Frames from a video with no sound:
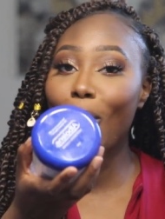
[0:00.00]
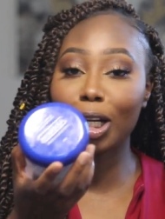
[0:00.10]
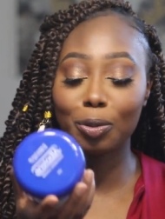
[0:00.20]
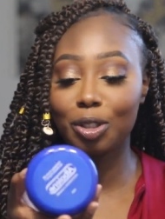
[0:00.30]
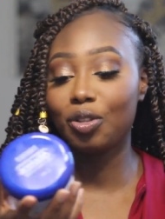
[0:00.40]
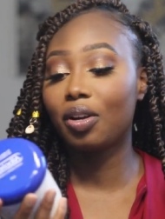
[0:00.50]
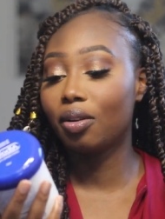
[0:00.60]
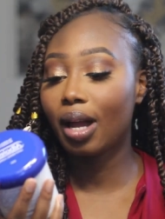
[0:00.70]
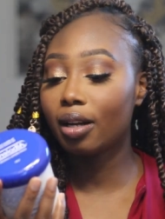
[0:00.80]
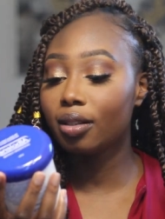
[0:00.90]
Watch me
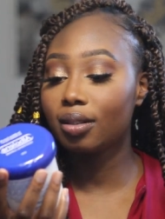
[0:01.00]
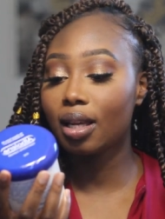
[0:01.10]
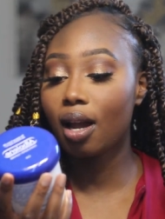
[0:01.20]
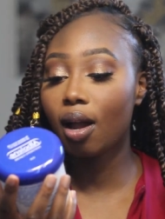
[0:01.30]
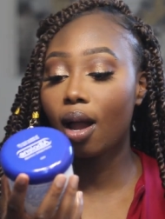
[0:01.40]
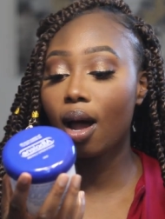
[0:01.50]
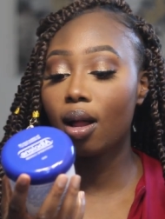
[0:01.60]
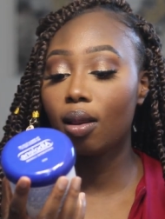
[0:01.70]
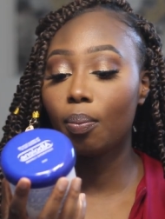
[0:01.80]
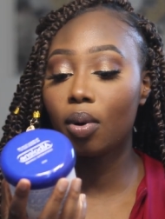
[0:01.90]
struggle. How you say
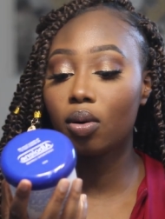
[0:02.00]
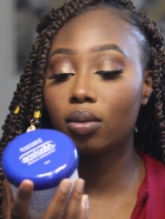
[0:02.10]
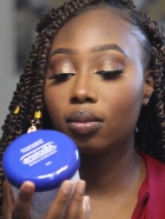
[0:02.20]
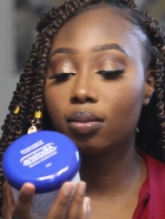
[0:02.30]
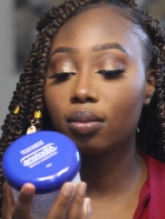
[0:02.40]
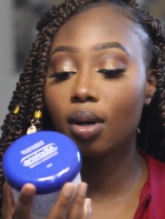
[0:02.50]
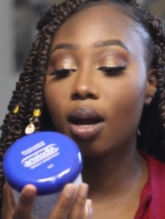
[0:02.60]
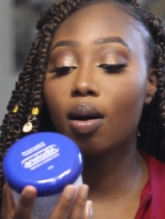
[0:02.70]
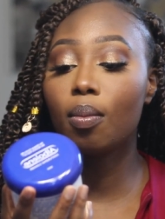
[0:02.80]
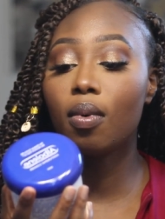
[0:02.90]
elbow,
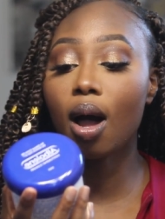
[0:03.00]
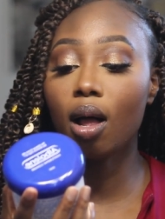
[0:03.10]
um,